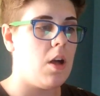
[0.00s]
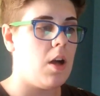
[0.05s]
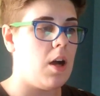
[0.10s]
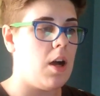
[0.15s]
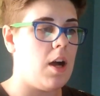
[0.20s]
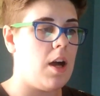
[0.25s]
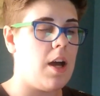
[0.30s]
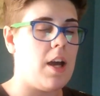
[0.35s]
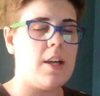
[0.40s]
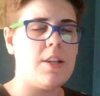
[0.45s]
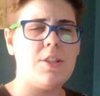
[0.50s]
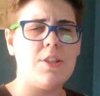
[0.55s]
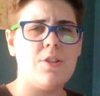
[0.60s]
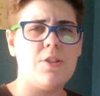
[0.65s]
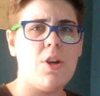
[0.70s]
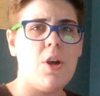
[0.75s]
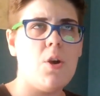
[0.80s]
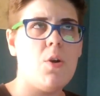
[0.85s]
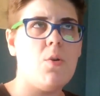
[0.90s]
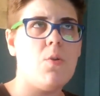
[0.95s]
Uh, I
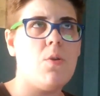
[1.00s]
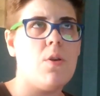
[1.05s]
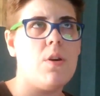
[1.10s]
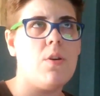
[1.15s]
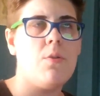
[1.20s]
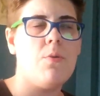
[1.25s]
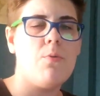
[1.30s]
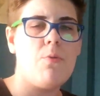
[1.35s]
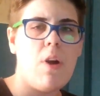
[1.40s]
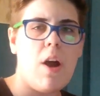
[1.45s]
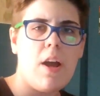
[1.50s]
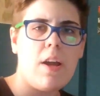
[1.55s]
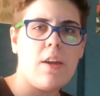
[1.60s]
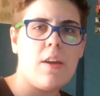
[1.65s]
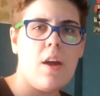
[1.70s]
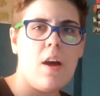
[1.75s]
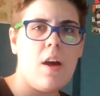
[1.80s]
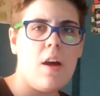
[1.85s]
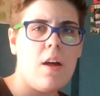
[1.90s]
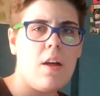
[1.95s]
saw
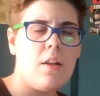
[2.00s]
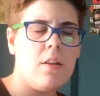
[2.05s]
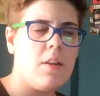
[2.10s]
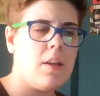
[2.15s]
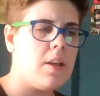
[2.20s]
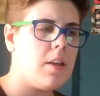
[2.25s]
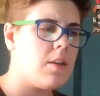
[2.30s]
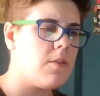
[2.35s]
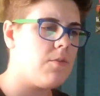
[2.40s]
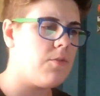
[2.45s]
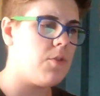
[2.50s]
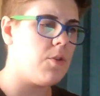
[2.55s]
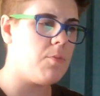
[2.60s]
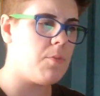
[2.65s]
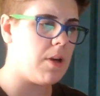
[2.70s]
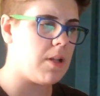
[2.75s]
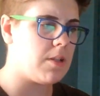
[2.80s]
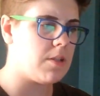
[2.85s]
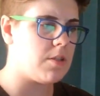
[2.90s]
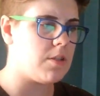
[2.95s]
Raya like a few
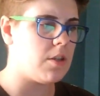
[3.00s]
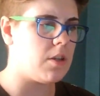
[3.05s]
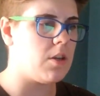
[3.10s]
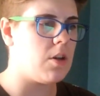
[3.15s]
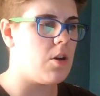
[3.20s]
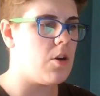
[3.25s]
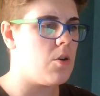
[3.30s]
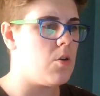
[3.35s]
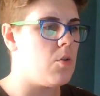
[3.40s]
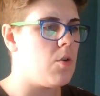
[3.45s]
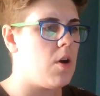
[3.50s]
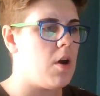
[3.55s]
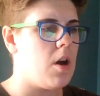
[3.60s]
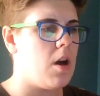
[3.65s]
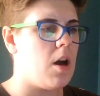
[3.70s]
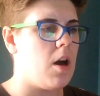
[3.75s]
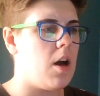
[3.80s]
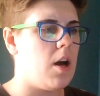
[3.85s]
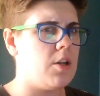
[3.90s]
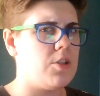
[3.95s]
months ago.
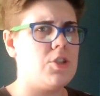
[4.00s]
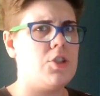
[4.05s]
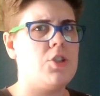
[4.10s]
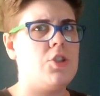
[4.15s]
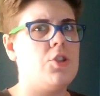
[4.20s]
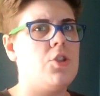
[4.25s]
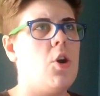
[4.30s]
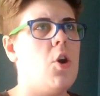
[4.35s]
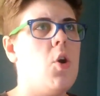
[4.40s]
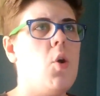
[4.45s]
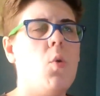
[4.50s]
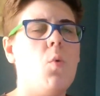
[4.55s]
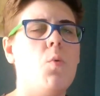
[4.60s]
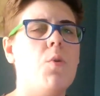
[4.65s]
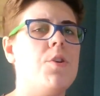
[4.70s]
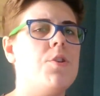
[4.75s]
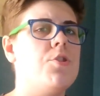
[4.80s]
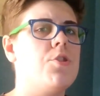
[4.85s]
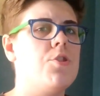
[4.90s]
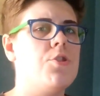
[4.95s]
Uh, Soul
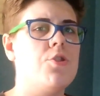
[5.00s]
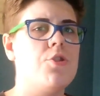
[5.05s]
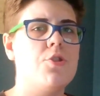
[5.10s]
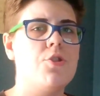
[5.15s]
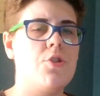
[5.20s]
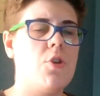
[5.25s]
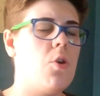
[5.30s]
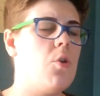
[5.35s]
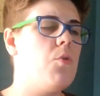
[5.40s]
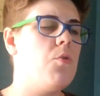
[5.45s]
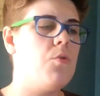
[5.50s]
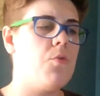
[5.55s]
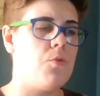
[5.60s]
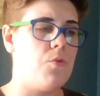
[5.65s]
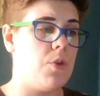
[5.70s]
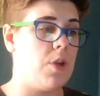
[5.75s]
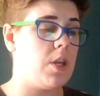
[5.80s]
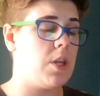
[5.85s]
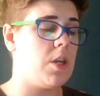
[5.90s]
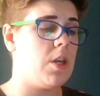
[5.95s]
was so
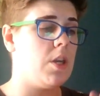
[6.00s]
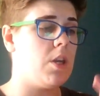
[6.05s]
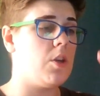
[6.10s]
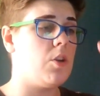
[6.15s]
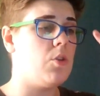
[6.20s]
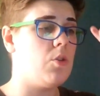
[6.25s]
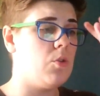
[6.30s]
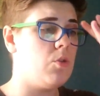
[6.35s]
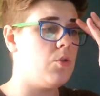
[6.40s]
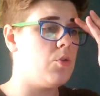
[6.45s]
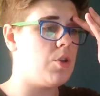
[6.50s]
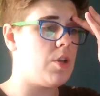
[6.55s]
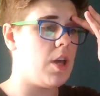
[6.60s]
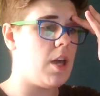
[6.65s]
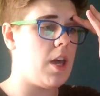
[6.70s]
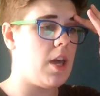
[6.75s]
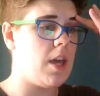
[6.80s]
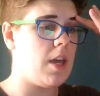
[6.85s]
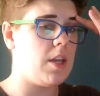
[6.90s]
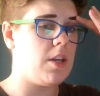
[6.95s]
freaking good,
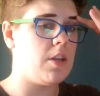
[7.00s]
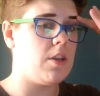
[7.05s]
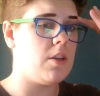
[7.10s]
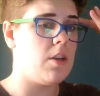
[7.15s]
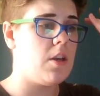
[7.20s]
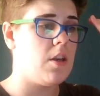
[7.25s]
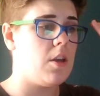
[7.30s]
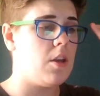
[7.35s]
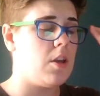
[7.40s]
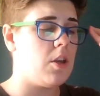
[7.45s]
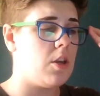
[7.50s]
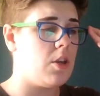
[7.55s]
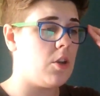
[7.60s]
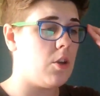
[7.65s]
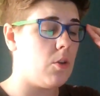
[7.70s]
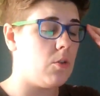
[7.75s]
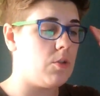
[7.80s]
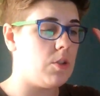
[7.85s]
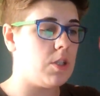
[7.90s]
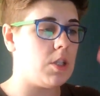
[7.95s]
and you
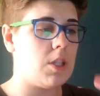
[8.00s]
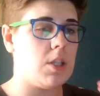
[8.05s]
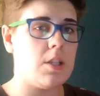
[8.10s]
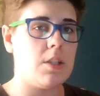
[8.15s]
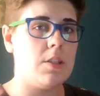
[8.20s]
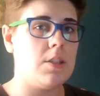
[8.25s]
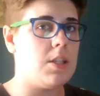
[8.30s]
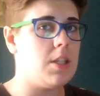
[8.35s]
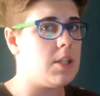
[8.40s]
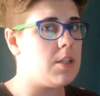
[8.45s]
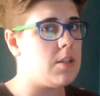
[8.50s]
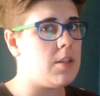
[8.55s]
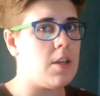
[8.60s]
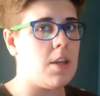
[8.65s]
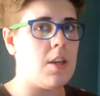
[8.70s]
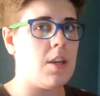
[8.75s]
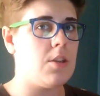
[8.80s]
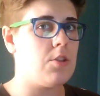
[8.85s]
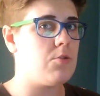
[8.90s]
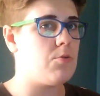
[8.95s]
know the,
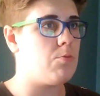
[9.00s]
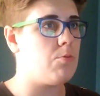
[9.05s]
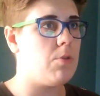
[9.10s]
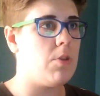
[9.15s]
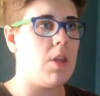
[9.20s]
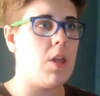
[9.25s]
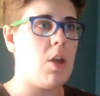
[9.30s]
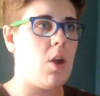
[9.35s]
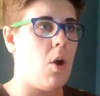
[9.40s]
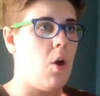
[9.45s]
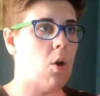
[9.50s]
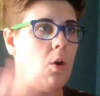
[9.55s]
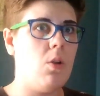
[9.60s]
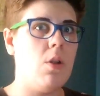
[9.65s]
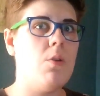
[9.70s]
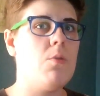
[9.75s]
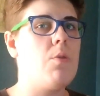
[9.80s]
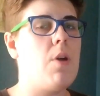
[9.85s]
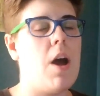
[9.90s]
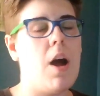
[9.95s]
Disney is really
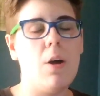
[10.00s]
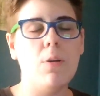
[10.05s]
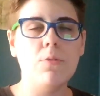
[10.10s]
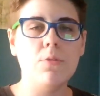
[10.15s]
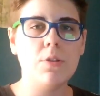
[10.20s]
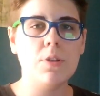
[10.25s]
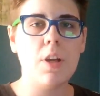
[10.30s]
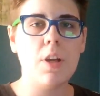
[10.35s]
all around